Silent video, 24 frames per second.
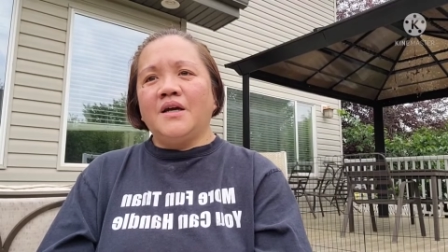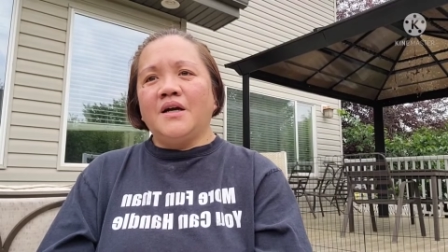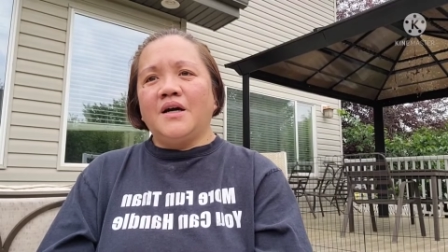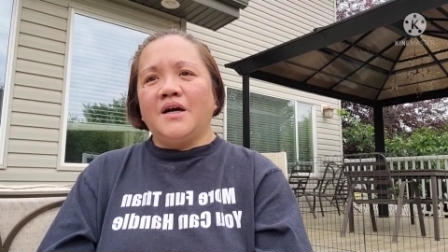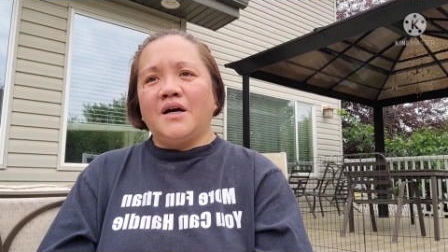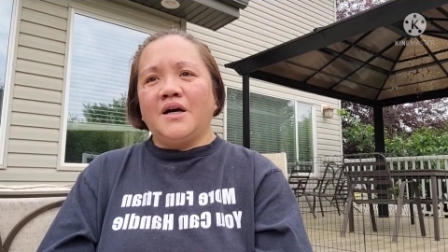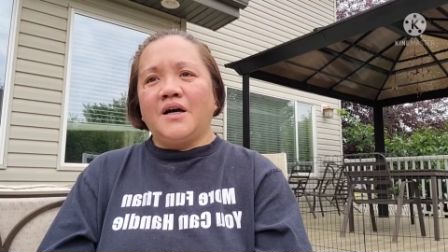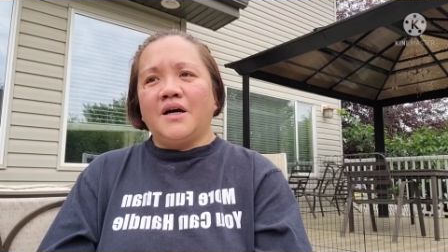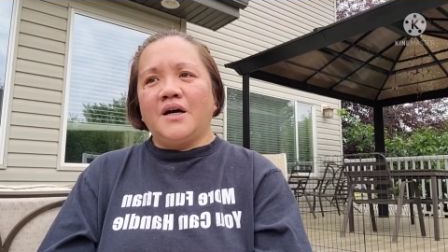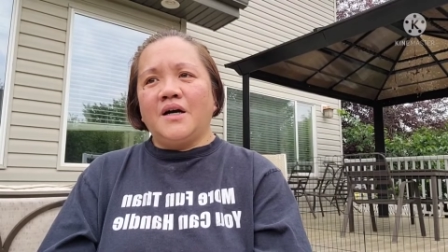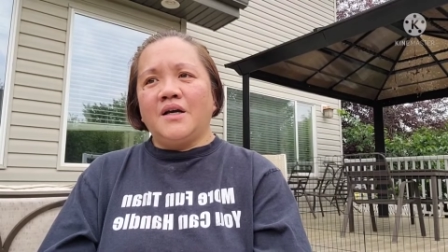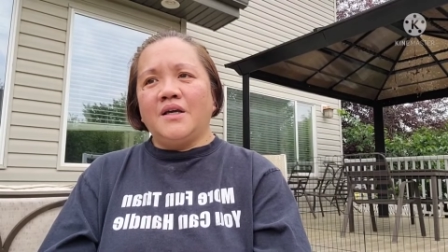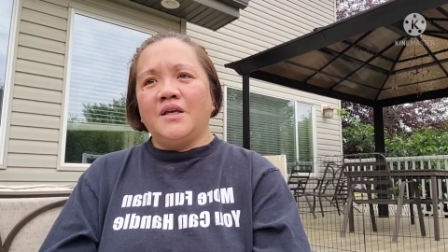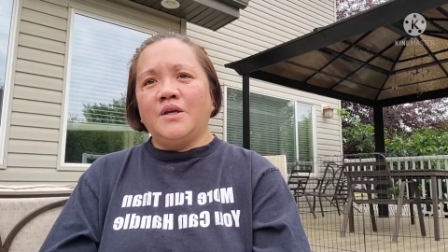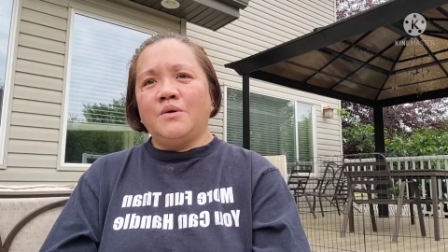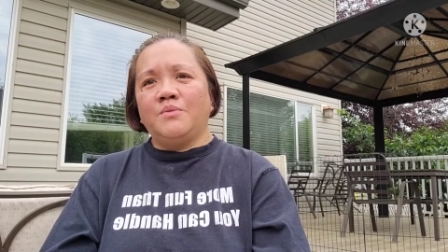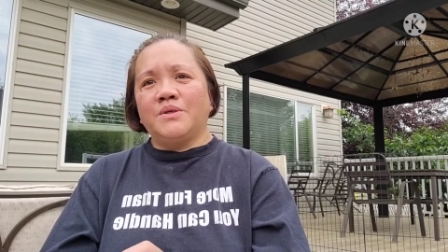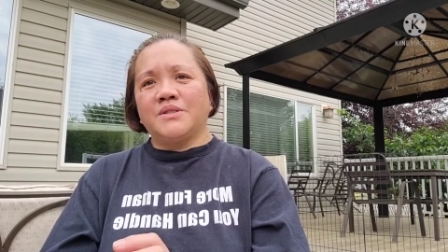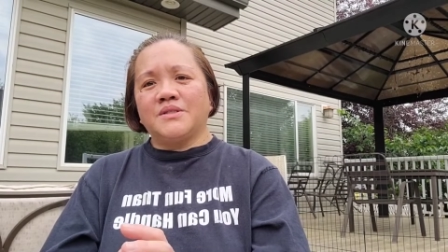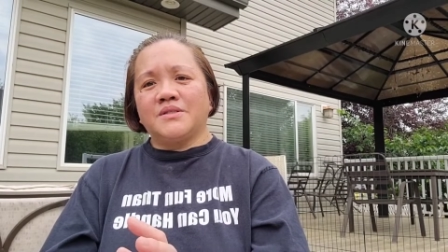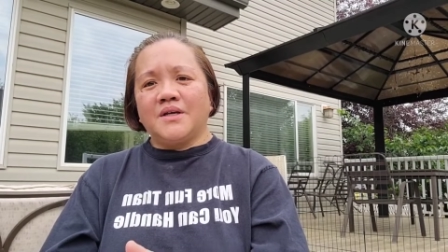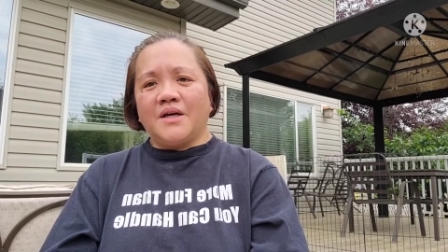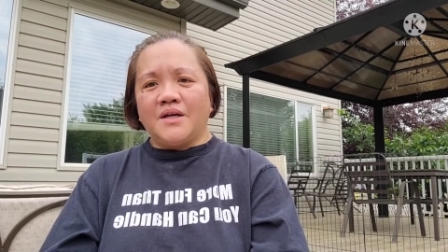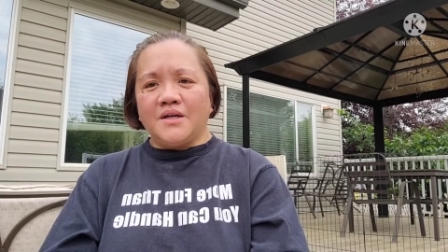Uh, he
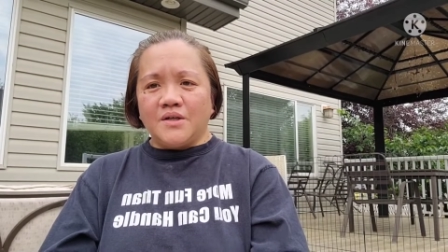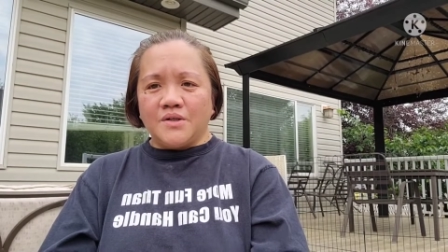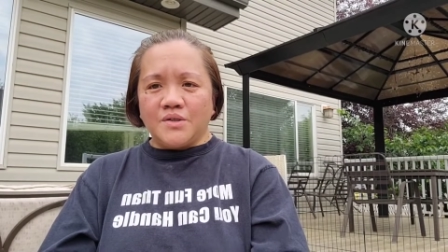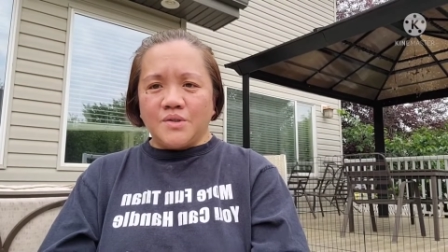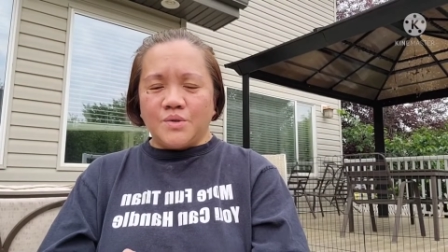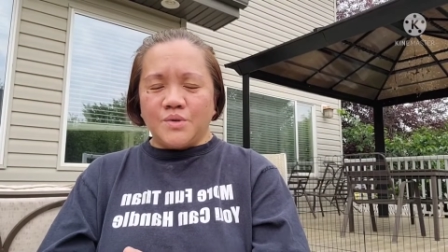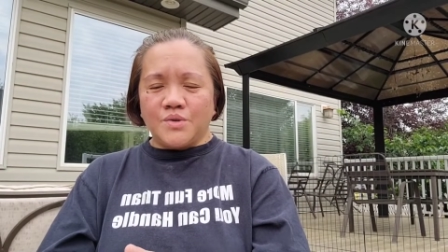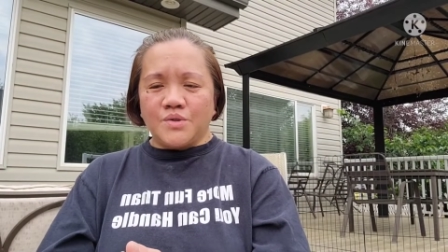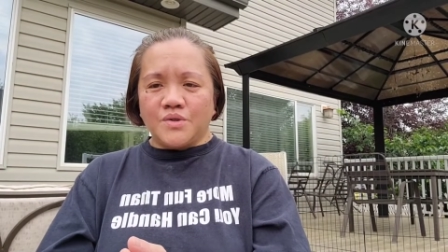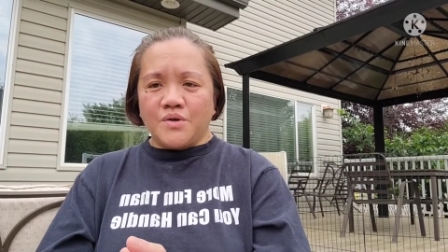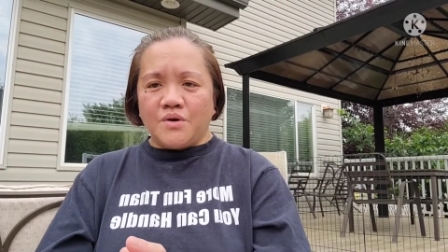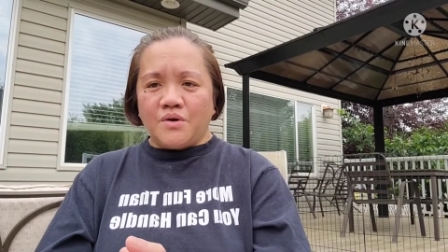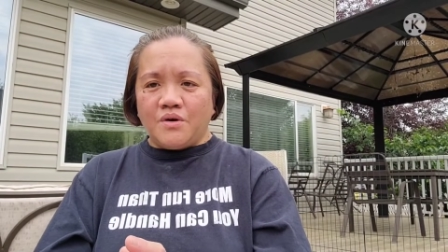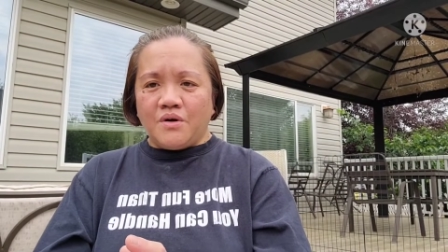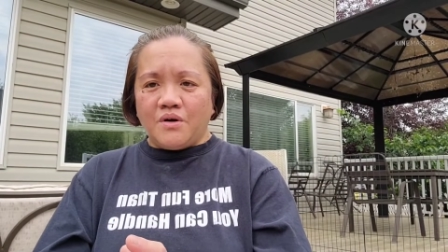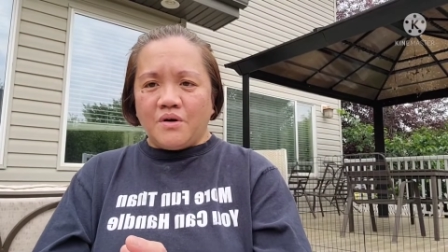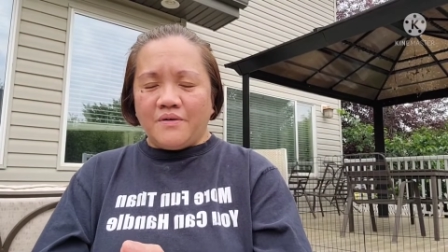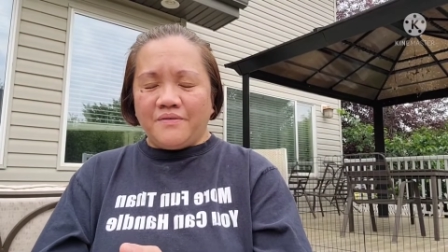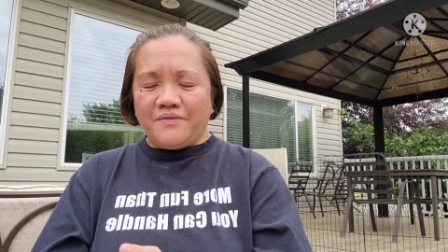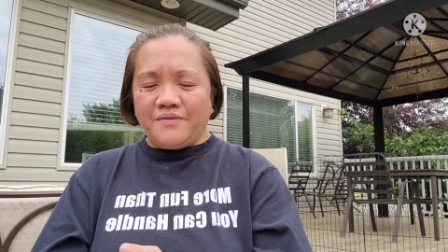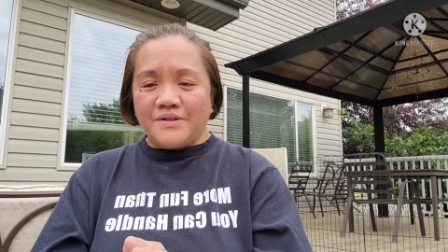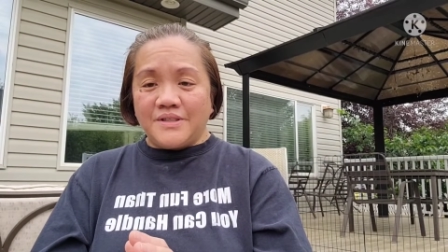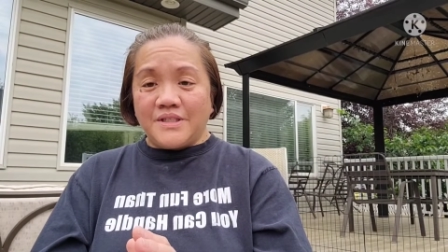was diagnosed of